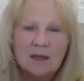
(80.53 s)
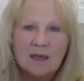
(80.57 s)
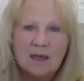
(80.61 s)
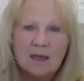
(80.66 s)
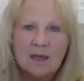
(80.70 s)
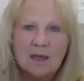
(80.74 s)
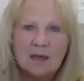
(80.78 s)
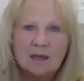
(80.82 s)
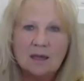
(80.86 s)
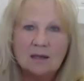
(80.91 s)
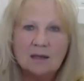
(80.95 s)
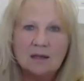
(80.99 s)

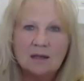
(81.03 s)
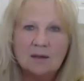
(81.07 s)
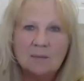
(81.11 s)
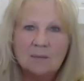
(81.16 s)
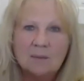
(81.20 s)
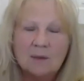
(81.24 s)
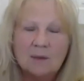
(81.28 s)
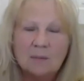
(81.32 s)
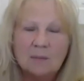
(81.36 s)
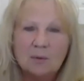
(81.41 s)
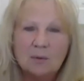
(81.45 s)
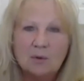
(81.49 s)
and
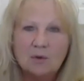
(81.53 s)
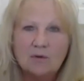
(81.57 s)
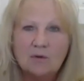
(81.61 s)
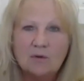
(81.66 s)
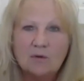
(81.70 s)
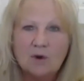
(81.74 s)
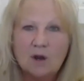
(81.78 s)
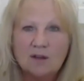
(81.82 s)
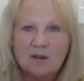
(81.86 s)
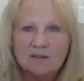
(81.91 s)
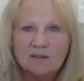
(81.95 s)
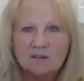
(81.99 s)
people who
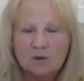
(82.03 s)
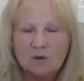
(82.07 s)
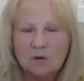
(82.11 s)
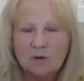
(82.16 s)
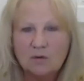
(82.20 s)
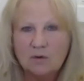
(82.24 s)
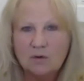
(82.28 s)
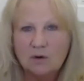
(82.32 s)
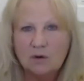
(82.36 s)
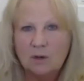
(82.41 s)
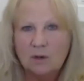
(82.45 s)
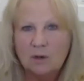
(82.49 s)
crossed
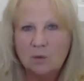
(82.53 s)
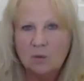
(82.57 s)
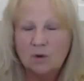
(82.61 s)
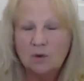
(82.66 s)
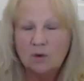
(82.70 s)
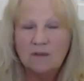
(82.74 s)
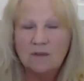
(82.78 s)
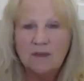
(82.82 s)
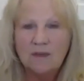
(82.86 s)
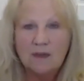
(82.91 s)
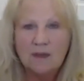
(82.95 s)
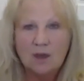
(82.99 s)
over and where
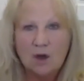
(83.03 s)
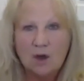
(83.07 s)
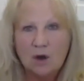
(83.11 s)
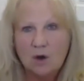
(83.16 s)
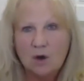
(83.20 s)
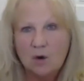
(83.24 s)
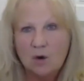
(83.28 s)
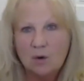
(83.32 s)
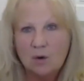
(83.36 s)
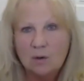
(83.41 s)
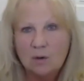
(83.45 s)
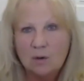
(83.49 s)
do they
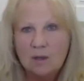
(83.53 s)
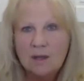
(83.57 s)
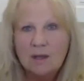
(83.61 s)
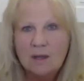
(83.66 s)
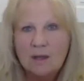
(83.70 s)
go.